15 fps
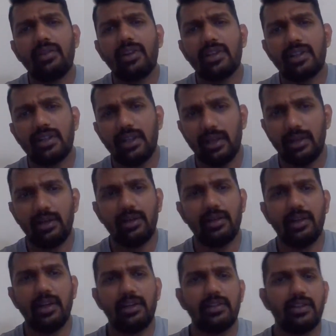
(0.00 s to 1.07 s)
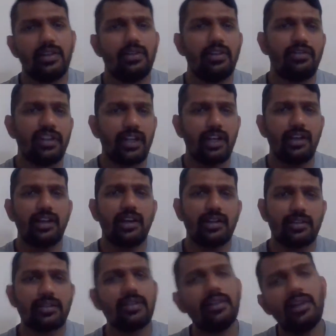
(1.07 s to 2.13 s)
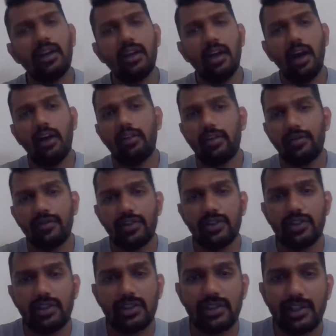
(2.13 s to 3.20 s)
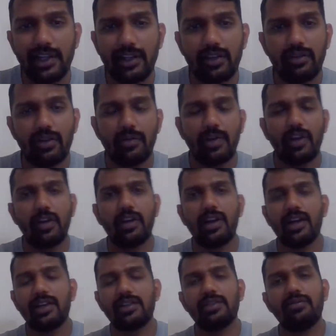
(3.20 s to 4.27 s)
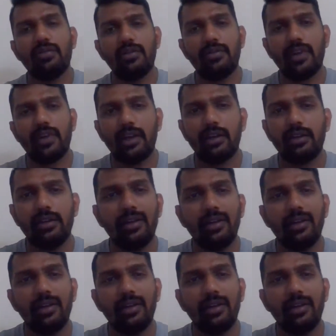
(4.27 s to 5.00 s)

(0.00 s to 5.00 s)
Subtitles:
What is, let's say you have a 10 task, out of which is like you have prioritized 4 5,